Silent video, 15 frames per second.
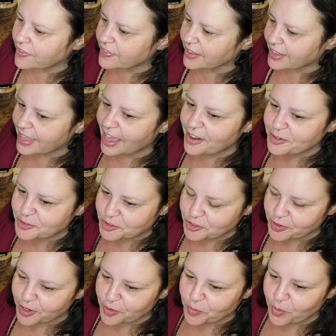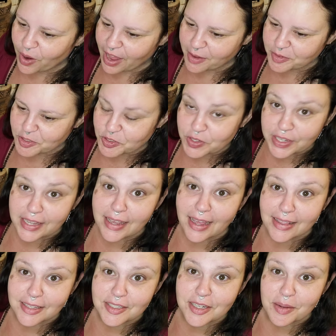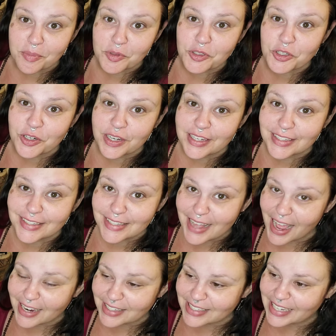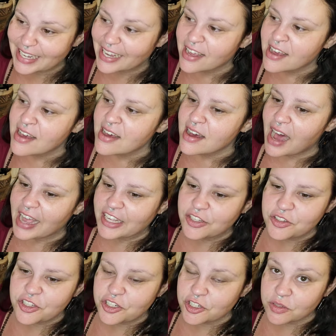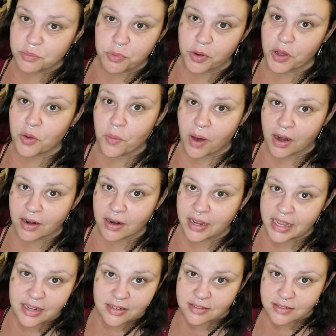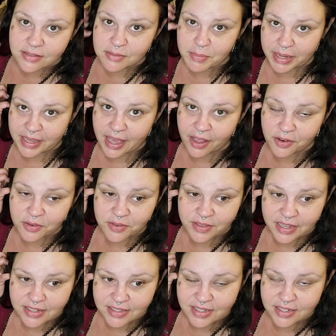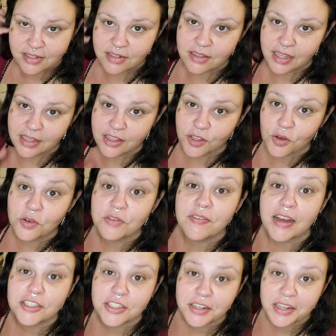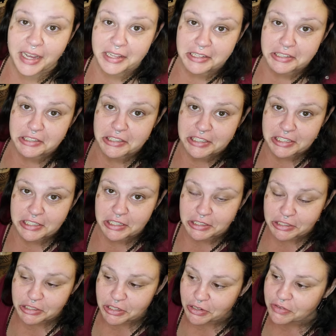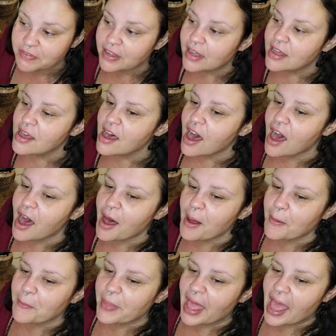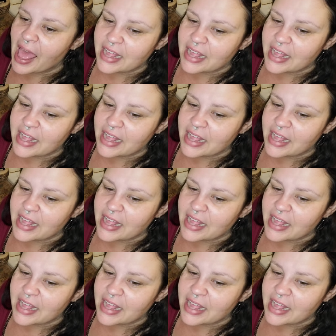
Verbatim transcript: the kettle trick where I was looking at the temperature exactly, I used to just boil water in my kettle that didn't, like the old-fashioned kind that just sits on the stove, and